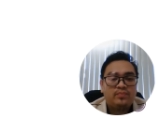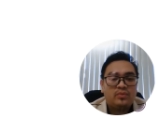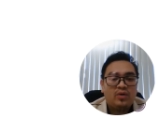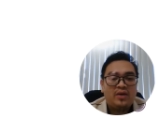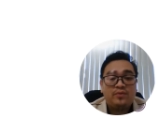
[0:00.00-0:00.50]

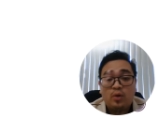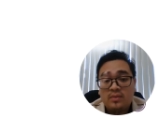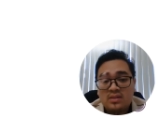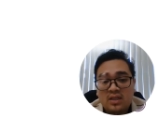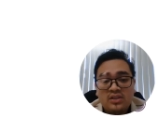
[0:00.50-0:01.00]
We have domain
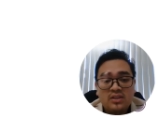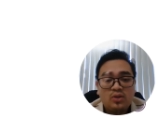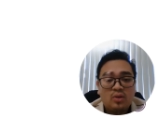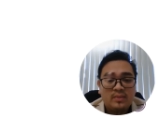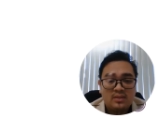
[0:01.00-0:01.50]
structure,
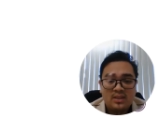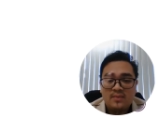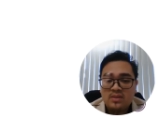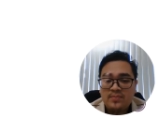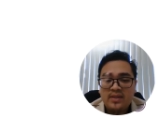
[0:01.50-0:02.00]
domain
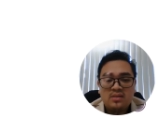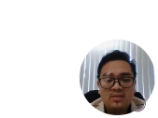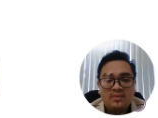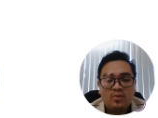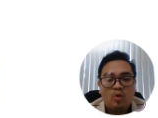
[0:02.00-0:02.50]

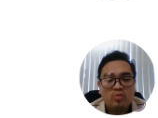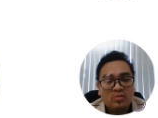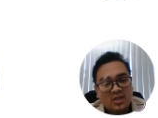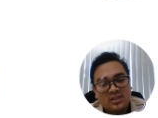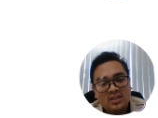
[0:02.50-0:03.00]
namespace, OU
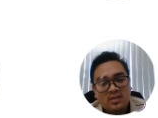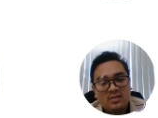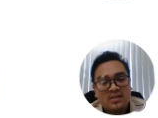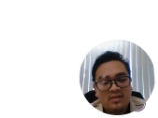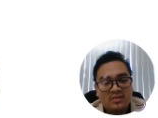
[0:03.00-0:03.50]
structure,
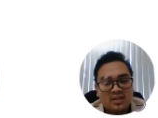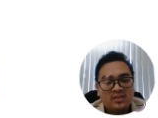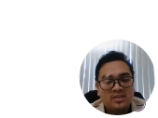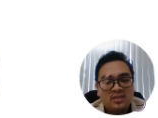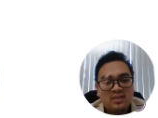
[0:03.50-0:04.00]
site
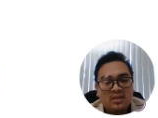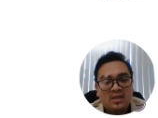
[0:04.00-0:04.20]
structure,